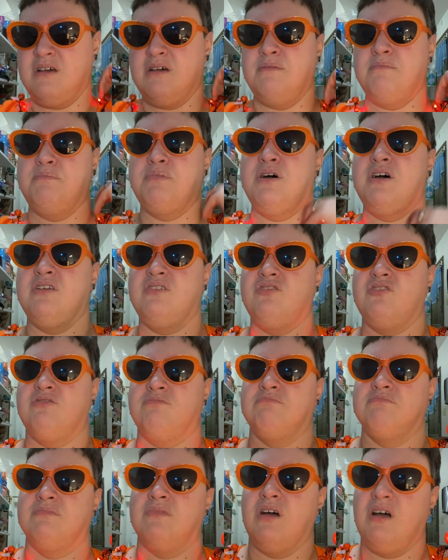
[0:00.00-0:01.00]
But
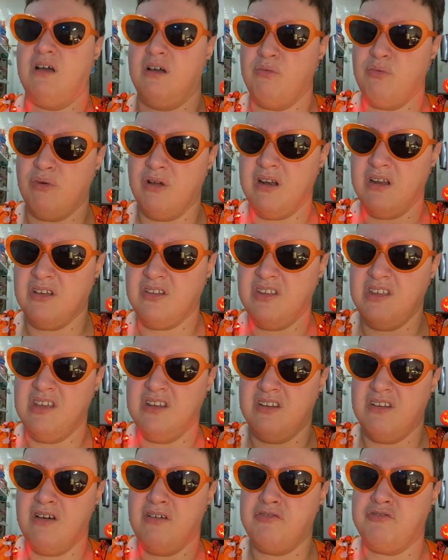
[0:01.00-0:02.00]
ironically
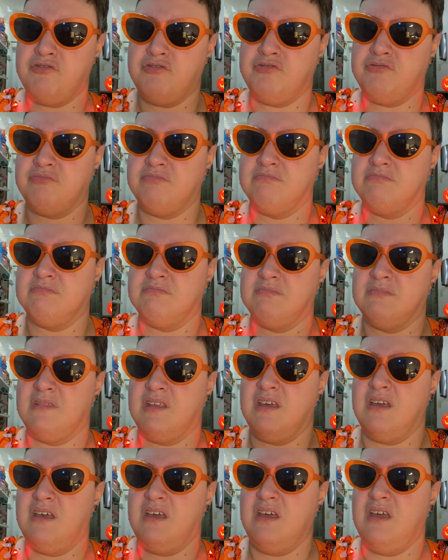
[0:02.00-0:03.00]
enough,
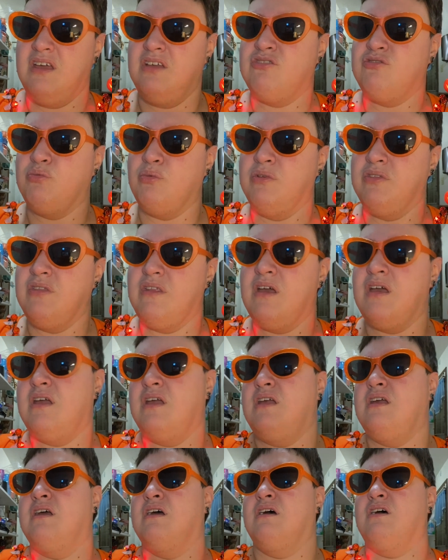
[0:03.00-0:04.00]
it's when
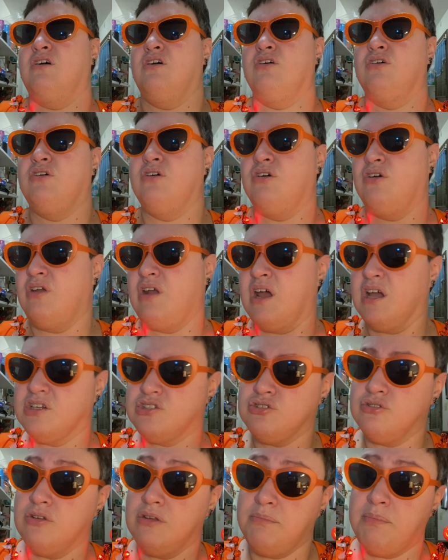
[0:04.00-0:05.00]
they could
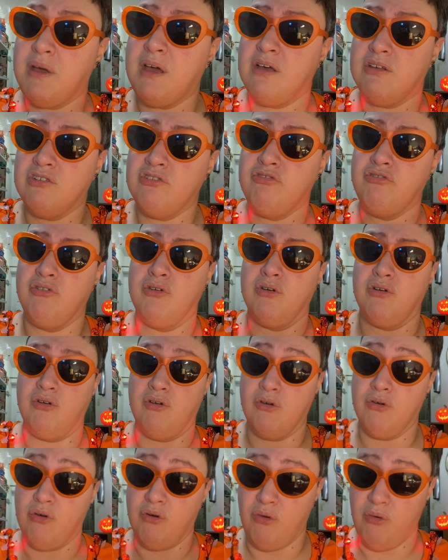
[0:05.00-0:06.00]
actually pass for a
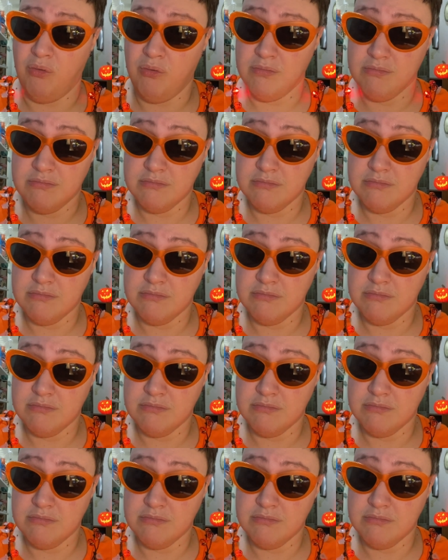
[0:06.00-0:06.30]
girl